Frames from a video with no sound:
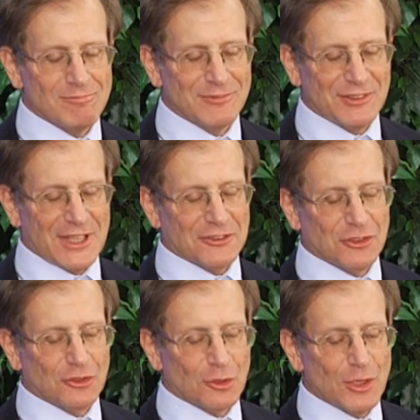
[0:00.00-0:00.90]

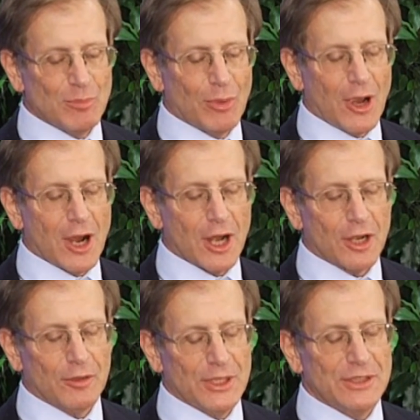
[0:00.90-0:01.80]
Statutory
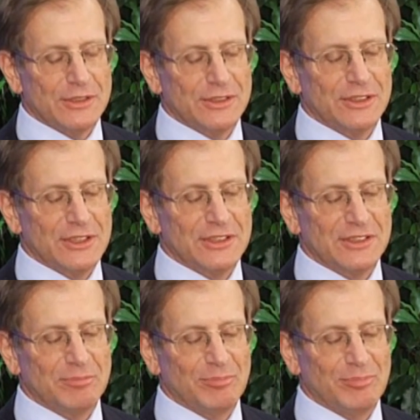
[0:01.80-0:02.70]
bar
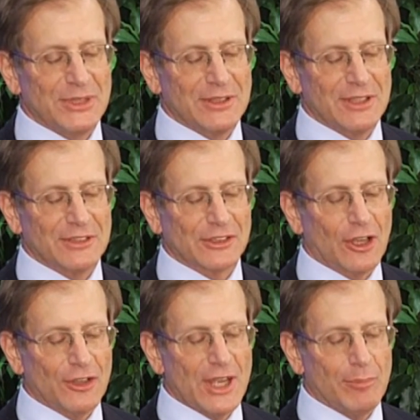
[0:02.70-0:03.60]
it's
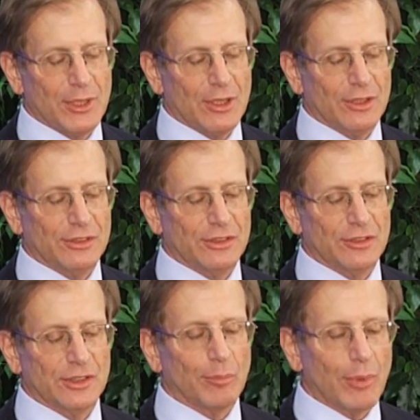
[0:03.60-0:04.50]
called that because
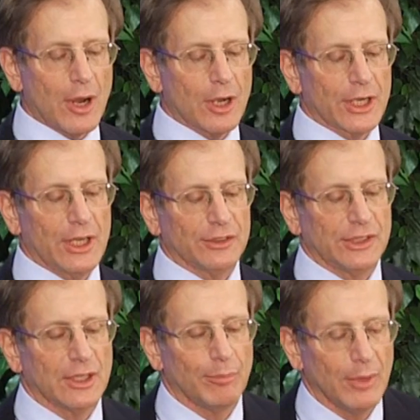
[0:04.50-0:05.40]
there's a bar against
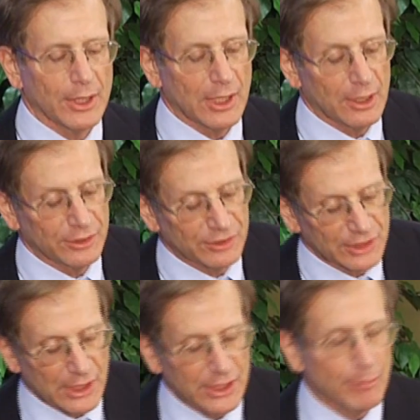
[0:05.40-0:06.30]

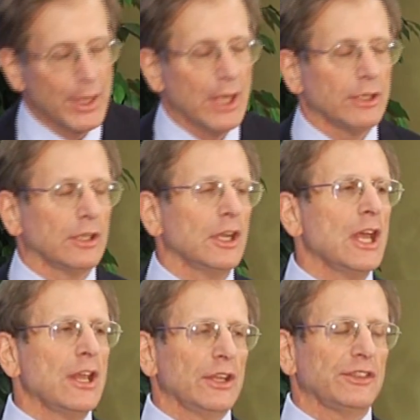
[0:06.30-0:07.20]
getting a patent
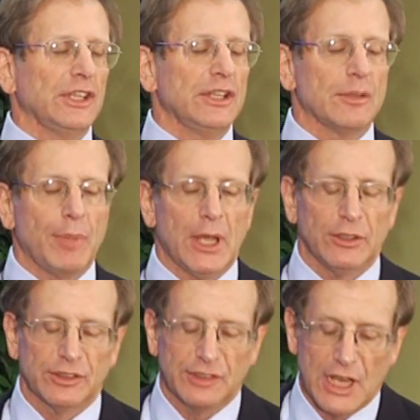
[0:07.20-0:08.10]
that's in the
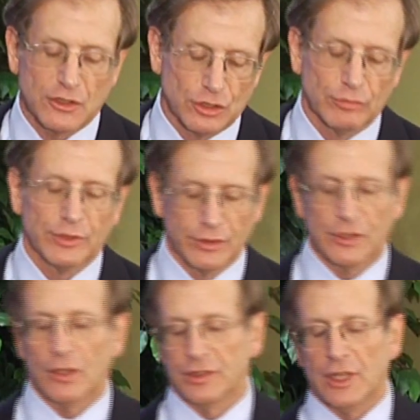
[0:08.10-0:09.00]
patent statute. So it's
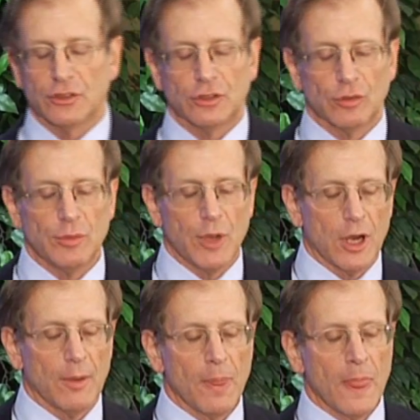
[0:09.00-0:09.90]
called statutory
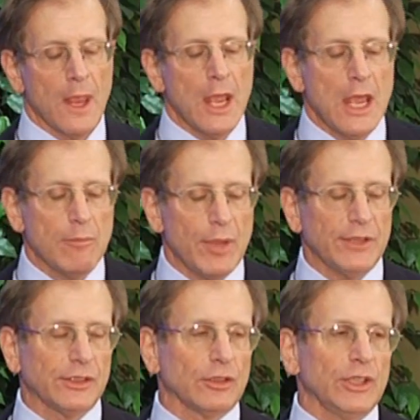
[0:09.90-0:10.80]
bar. And
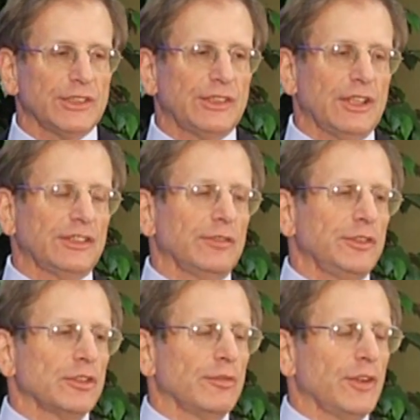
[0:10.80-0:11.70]
basically it says if
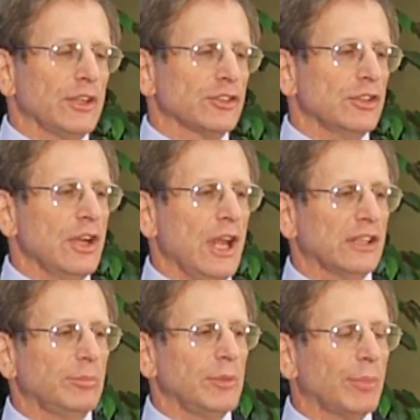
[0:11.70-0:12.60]
your invention
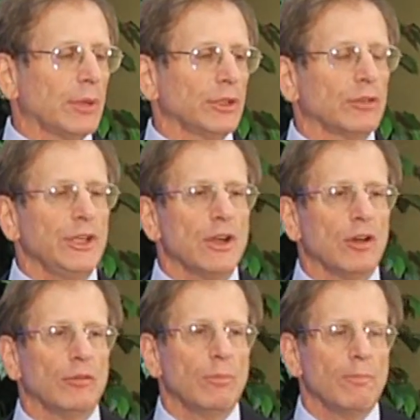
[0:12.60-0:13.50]
has been publicly
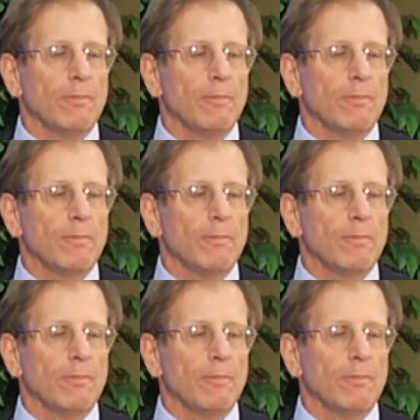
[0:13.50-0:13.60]
known